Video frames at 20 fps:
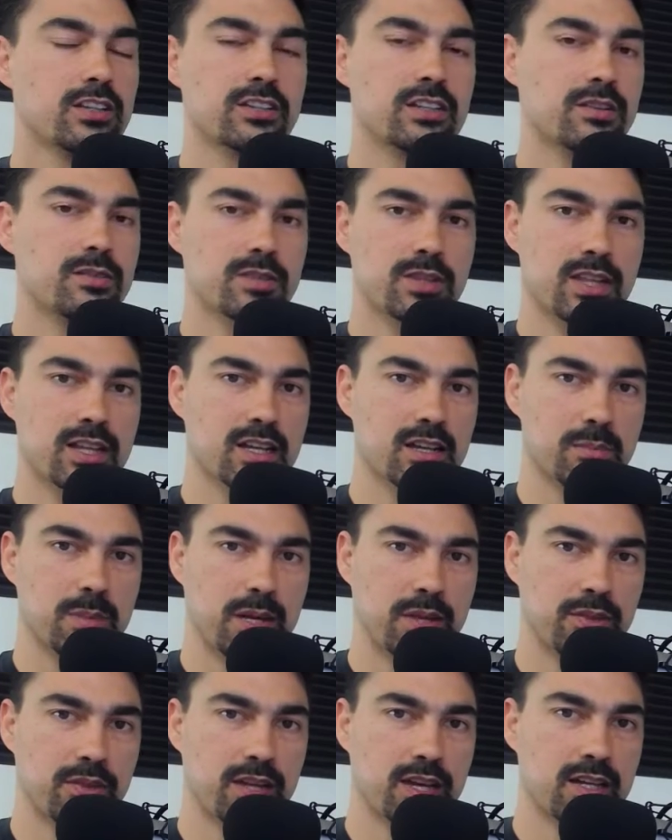never think
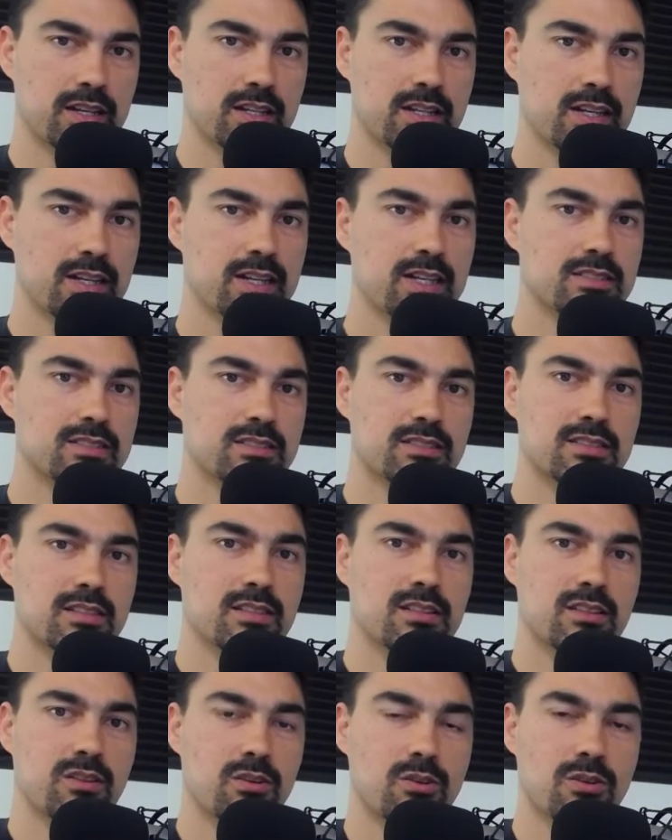about that. It's
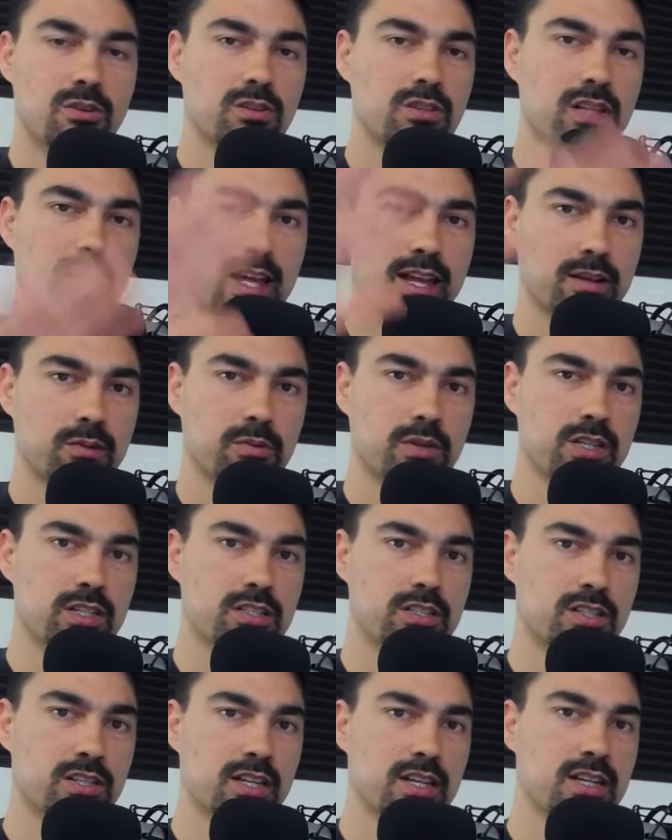the whole
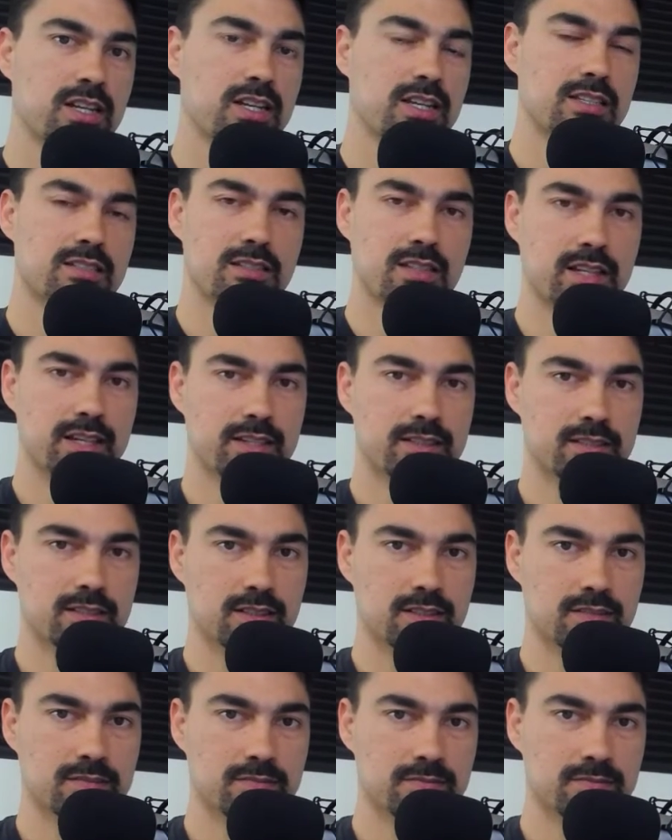language is lazy